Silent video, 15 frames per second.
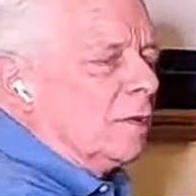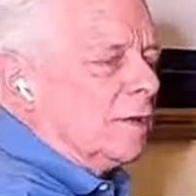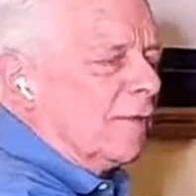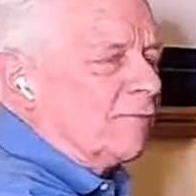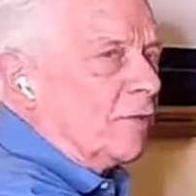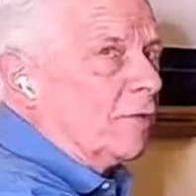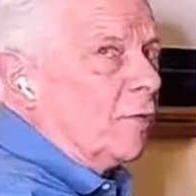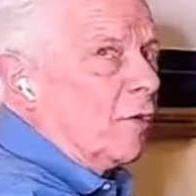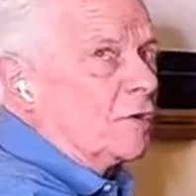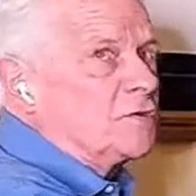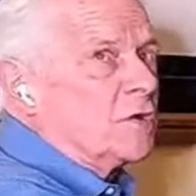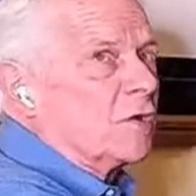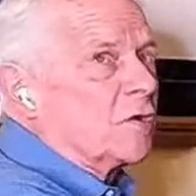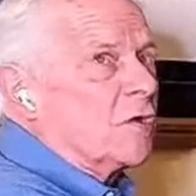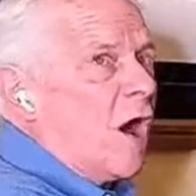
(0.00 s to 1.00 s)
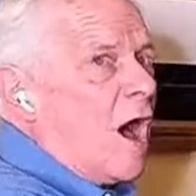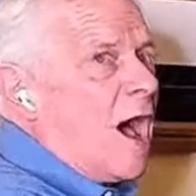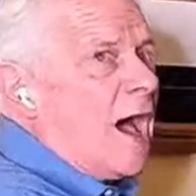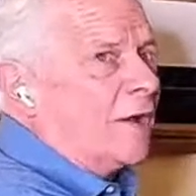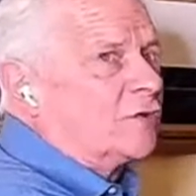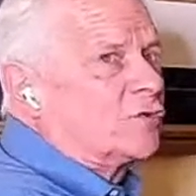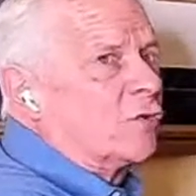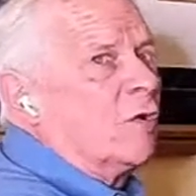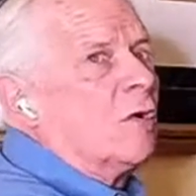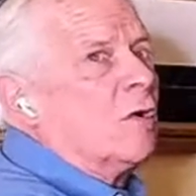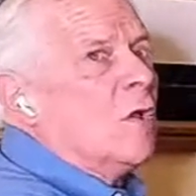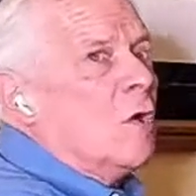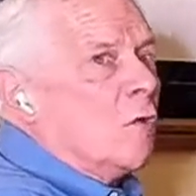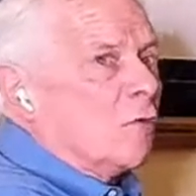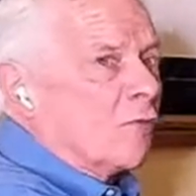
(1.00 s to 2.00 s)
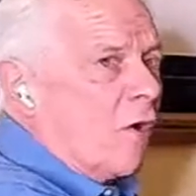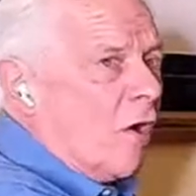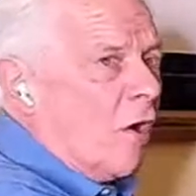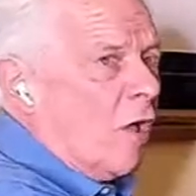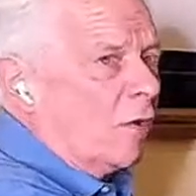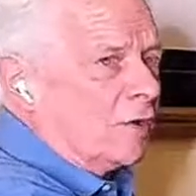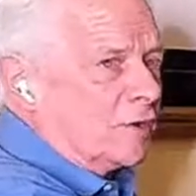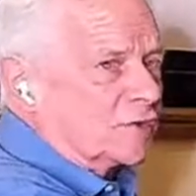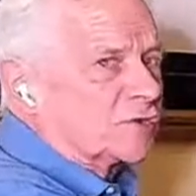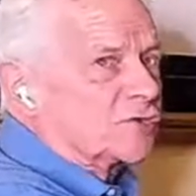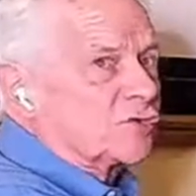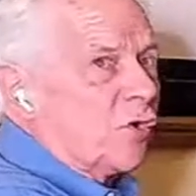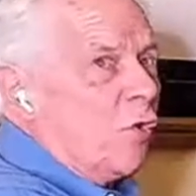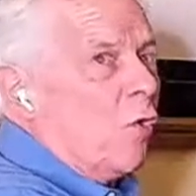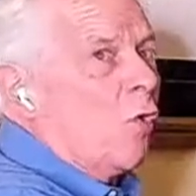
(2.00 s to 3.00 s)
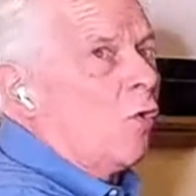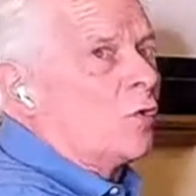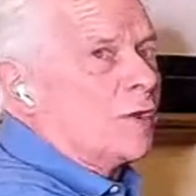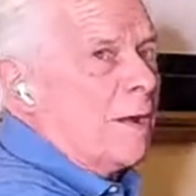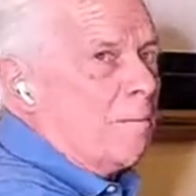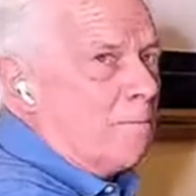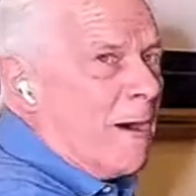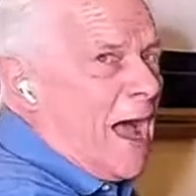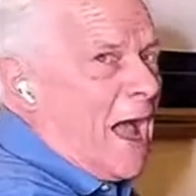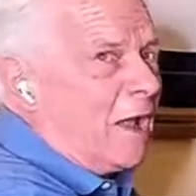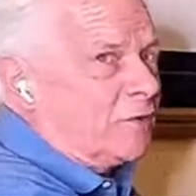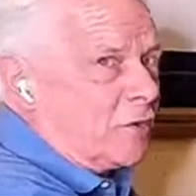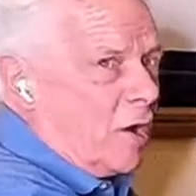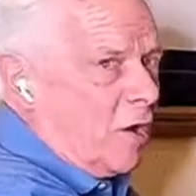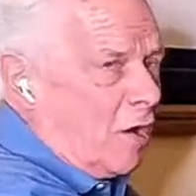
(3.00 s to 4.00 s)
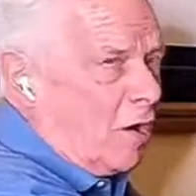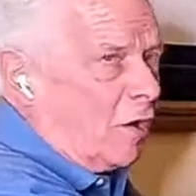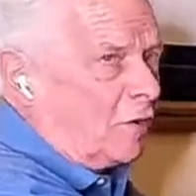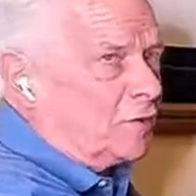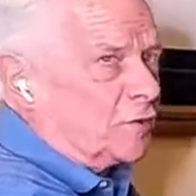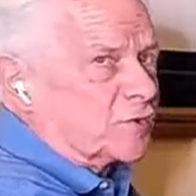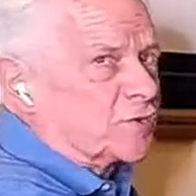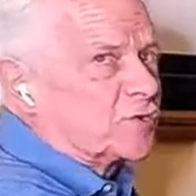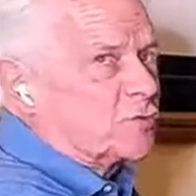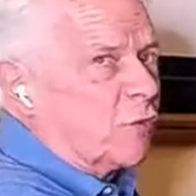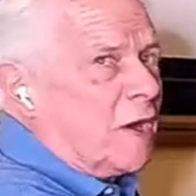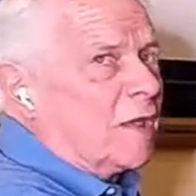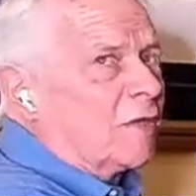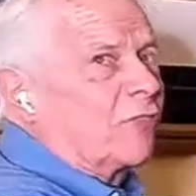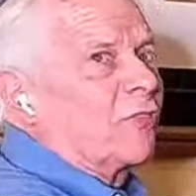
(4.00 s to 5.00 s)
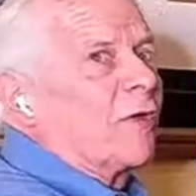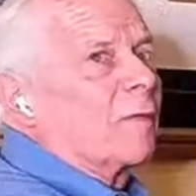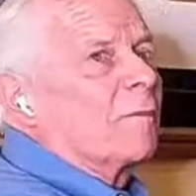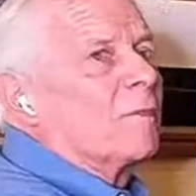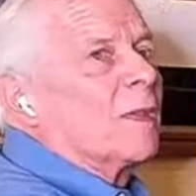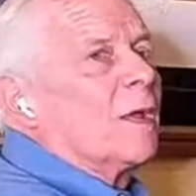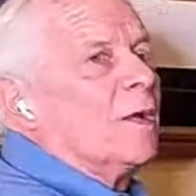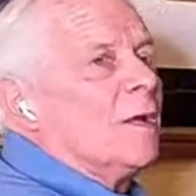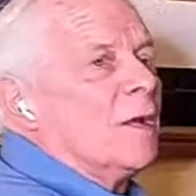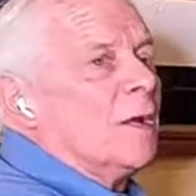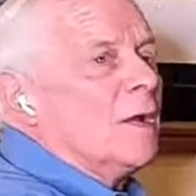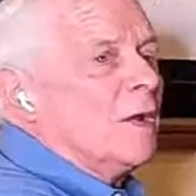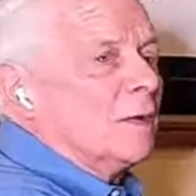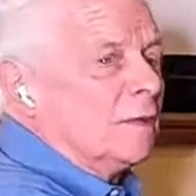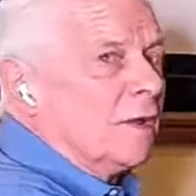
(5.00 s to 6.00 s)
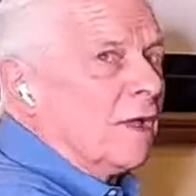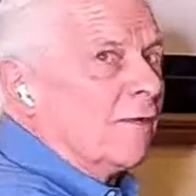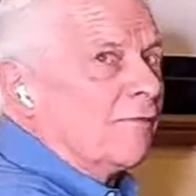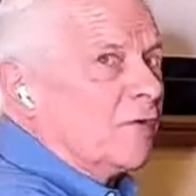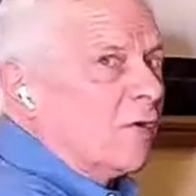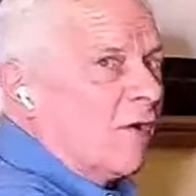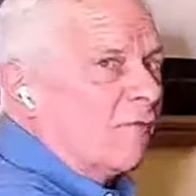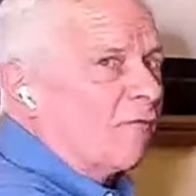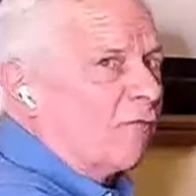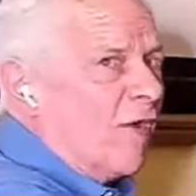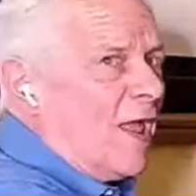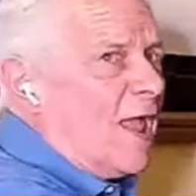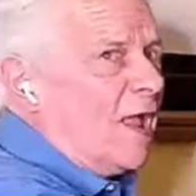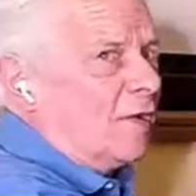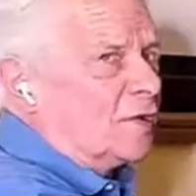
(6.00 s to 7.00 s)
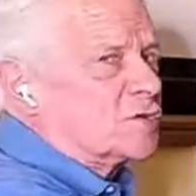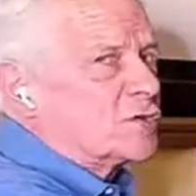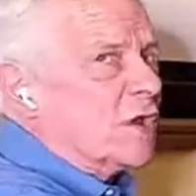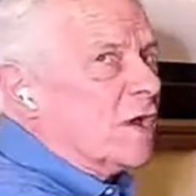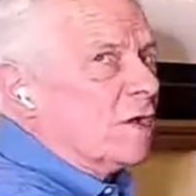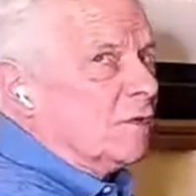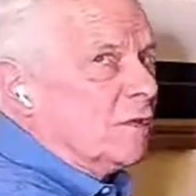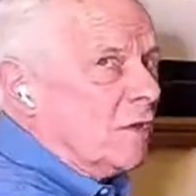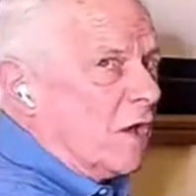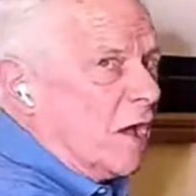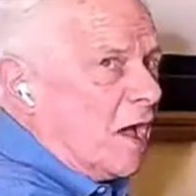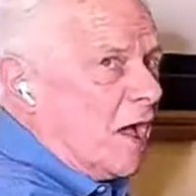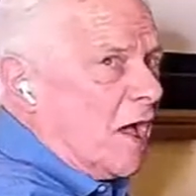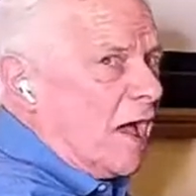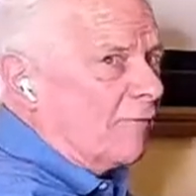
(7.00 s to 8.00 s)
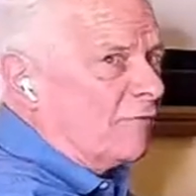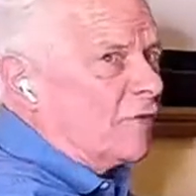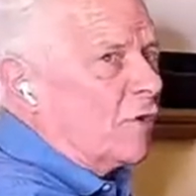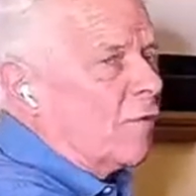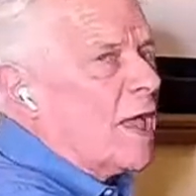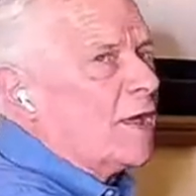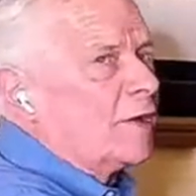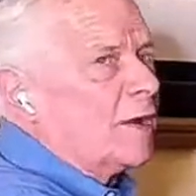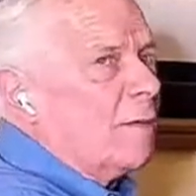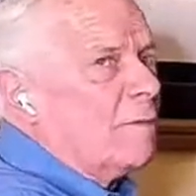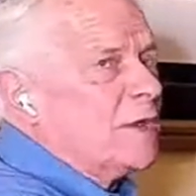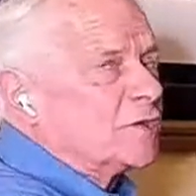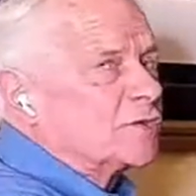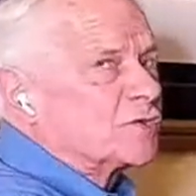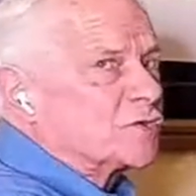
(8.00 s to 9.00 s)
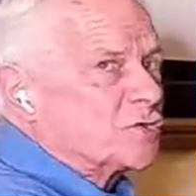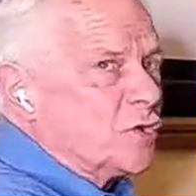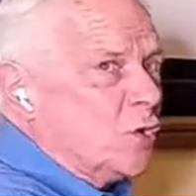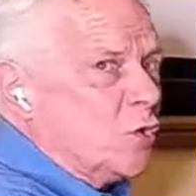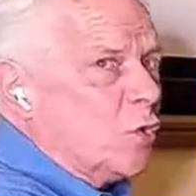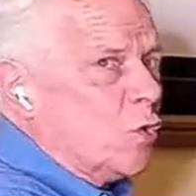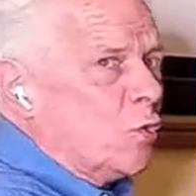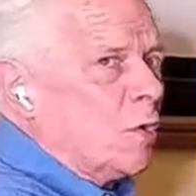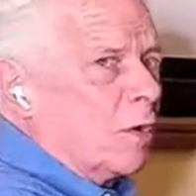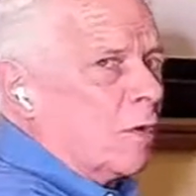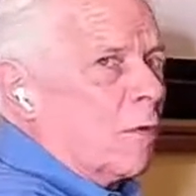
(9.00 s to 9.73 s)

Love the Lord your God with all your soul, your mind, your heart, your strength. Love your friends, love your enemies too.